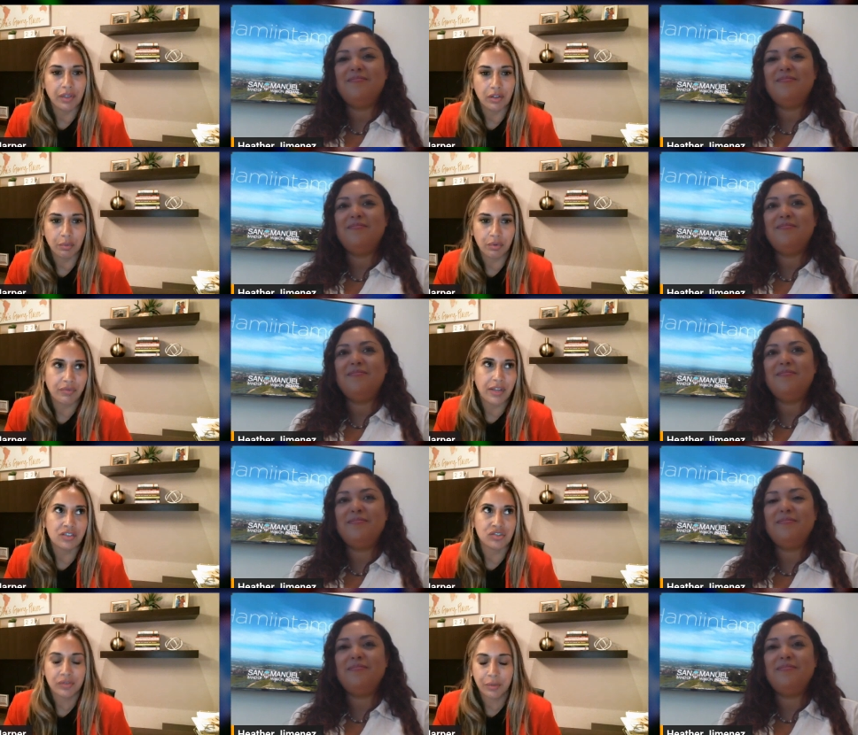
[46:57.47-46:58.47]
Speaker 1: either
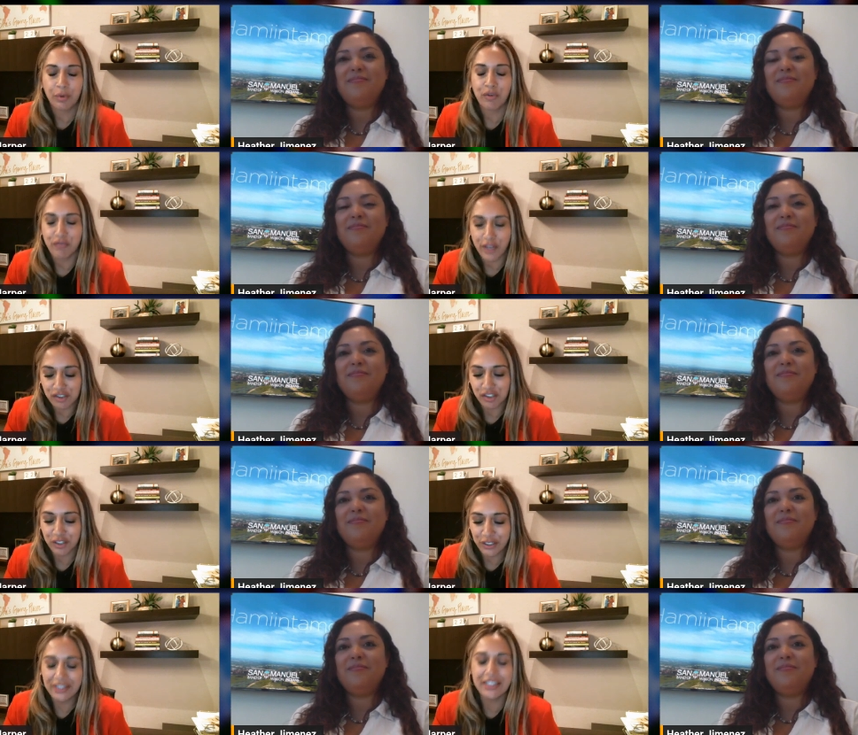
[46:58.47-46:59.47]

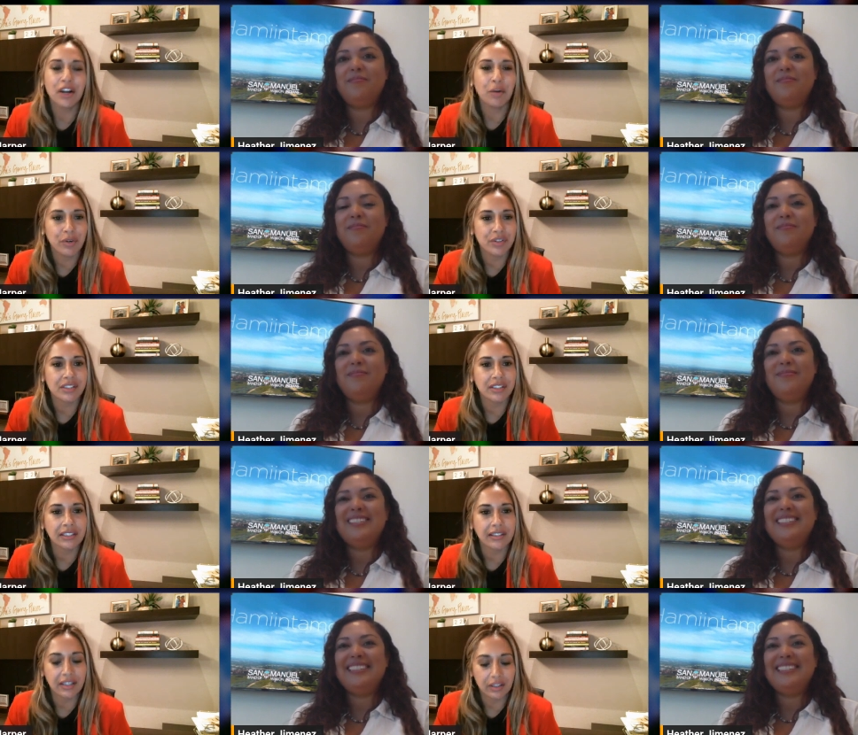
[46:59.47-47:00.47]
professionally or
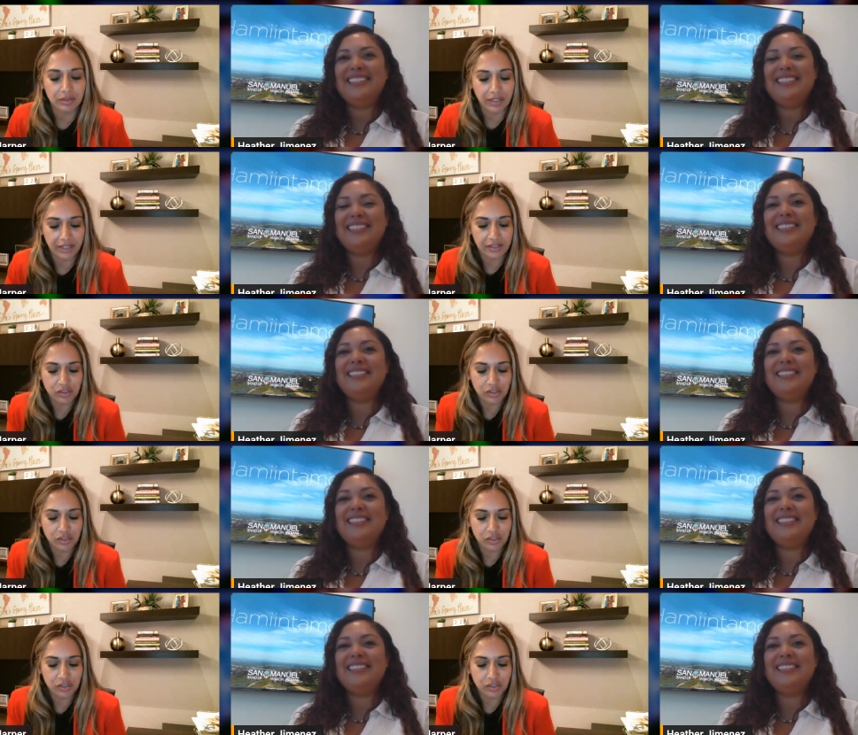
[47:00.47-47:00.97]
personally that you'd like